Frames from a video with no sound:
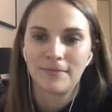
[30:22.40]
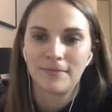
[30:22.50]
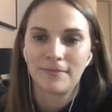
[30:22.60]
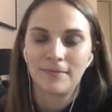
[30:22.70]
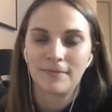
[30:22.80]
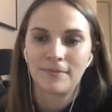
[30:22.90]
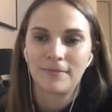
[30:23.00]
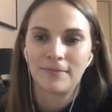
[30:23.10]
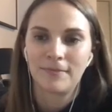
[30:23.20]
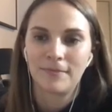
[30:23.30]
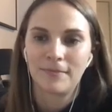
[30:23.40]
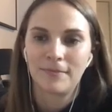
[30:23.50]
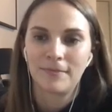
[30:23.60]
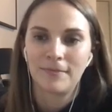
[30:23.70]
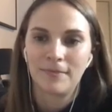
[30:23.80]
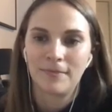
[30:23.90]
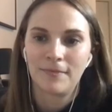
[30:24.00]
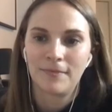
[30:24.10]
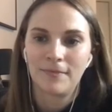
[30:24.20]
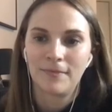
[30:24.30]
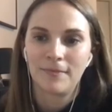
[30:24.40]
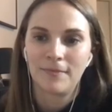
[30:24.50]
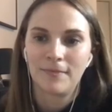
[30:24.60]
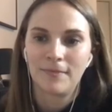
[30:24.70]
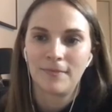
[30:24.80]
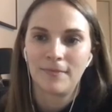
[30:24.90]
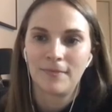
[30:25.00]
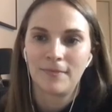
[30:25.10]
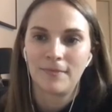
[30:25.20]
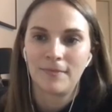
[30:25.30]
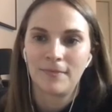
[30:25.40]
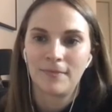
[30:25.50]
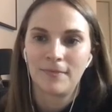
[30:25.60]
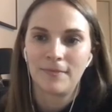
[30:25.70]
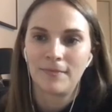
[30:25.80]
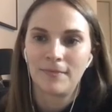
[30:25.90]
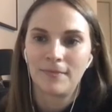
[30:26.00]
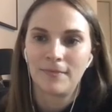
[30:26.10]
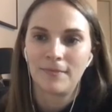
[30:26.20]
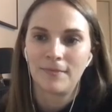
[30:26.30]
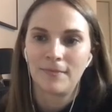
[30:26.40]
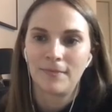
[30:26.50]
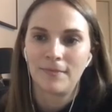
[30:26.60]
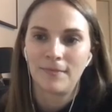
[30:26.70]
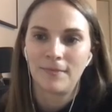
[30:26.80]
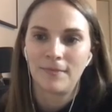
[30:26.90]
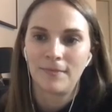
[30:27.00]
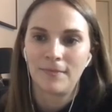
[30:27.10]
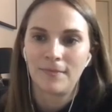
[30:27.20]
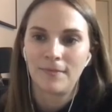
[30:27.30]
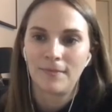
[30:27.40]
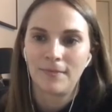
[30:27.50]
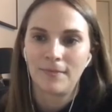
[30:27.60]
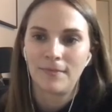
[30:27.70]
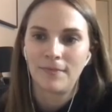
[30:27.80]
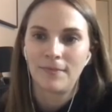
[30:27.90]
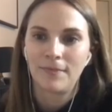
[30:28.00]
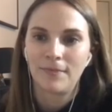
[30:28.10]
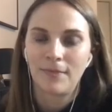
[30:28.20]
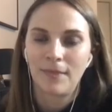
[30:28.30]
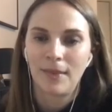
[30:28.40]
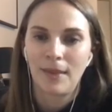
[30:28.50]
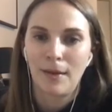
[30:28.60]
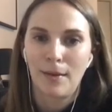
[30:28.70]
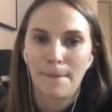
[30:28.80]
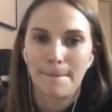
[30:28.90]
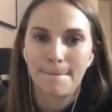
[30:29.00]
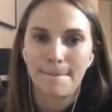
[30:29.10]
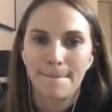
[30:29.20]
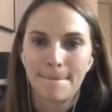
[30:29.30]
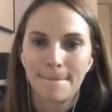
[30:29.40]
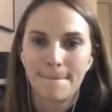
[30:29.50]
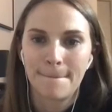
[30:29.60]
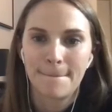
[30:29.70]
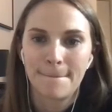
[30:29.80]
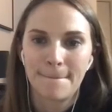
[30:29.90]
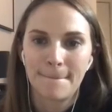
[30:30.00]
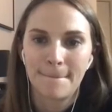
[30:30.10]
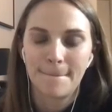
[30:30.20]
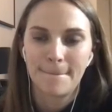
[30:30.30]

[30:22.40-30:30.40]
No words are spoken by the person on screen.